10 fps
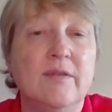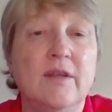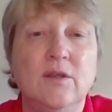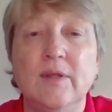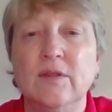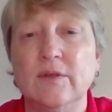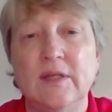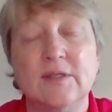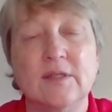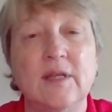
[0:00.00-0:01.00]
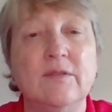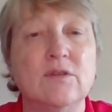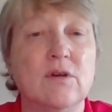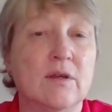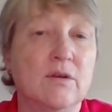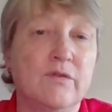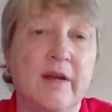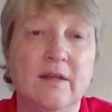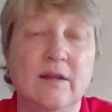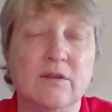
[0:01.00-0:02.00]
then you either need to sedate the dog or
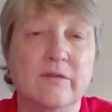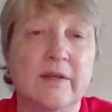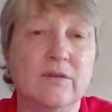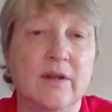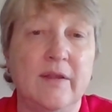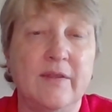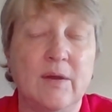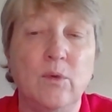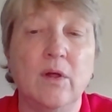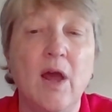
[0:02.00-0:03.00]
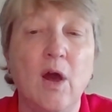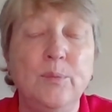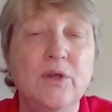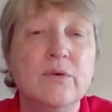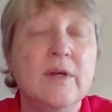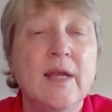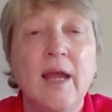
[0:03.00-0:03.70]
find another veterinarian that will help you.